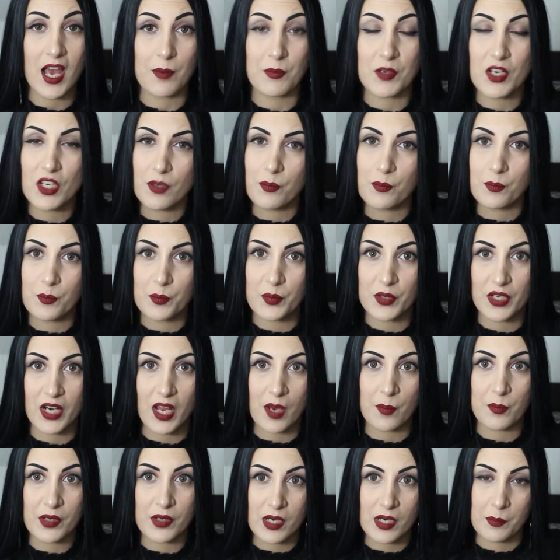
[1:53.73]
I'm gonna put
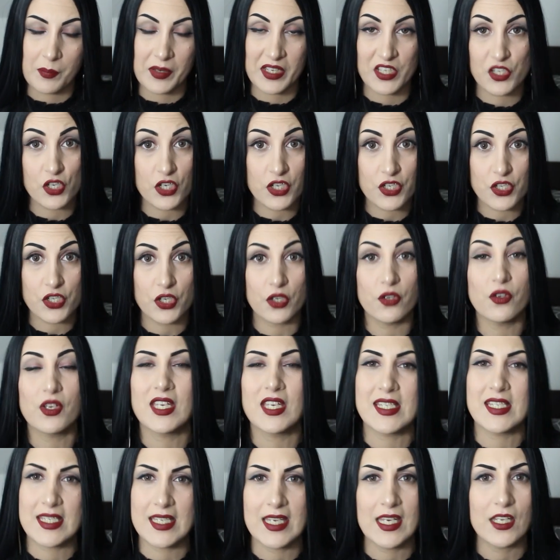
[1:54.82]
up a picture so you
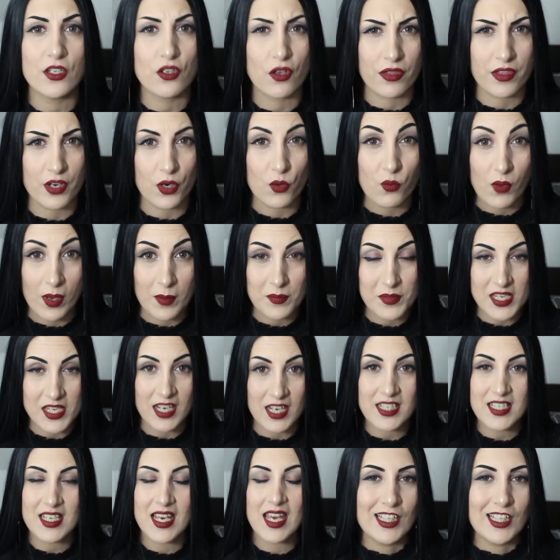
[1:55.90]
can see it on their
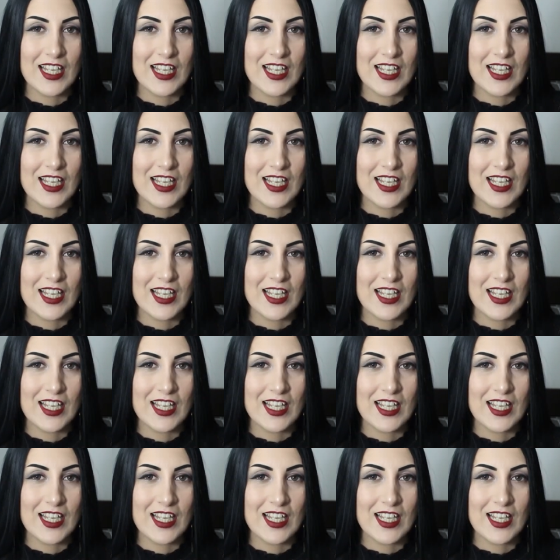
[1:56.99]
website.